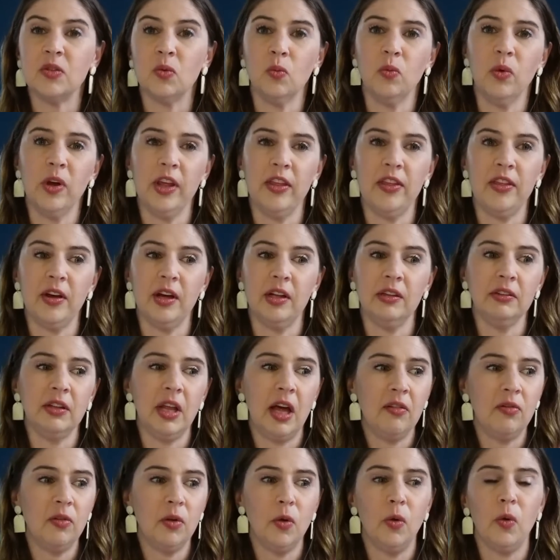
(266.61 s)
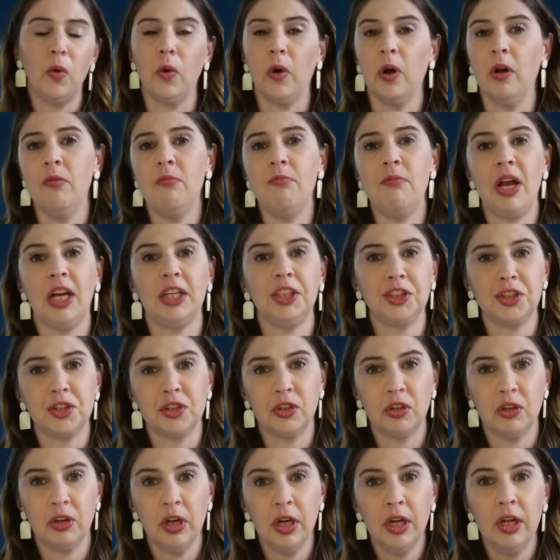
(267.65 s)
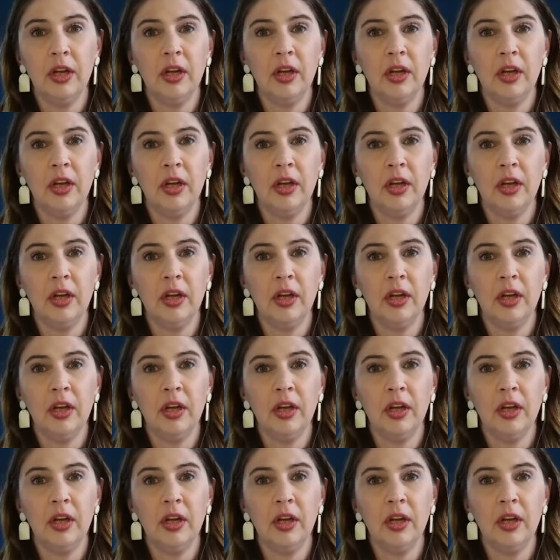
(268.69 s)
with a level or a measure